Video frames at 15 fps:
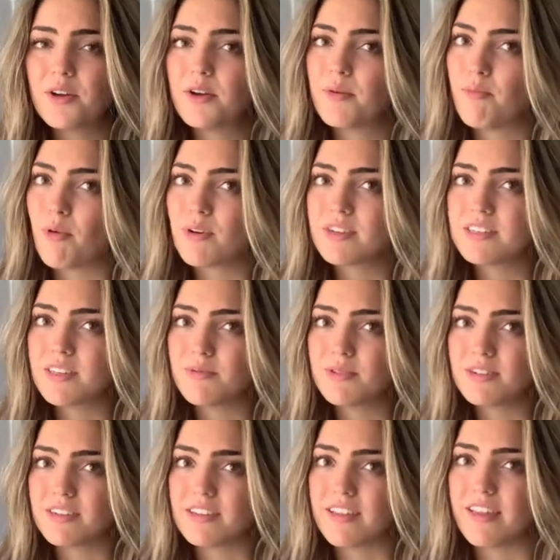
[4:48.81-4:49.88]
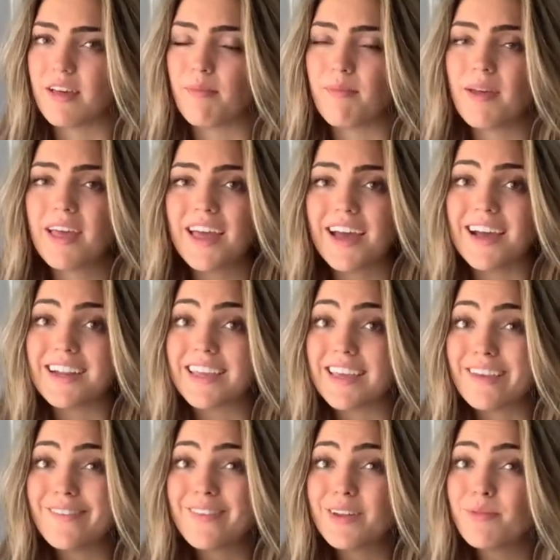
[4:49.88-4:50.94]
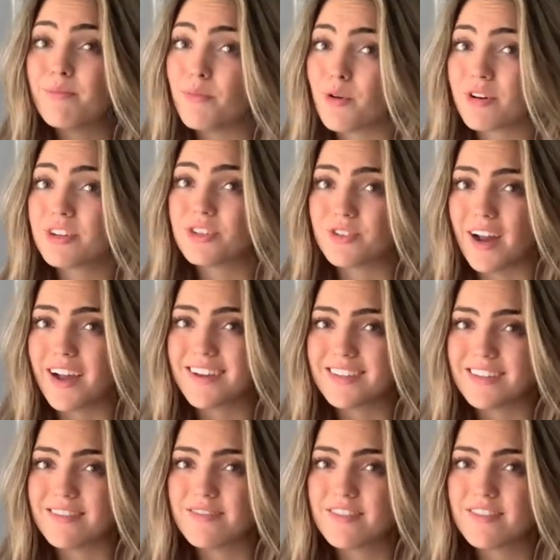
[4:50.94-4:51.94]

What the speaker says: more similar to them, and even more attractive.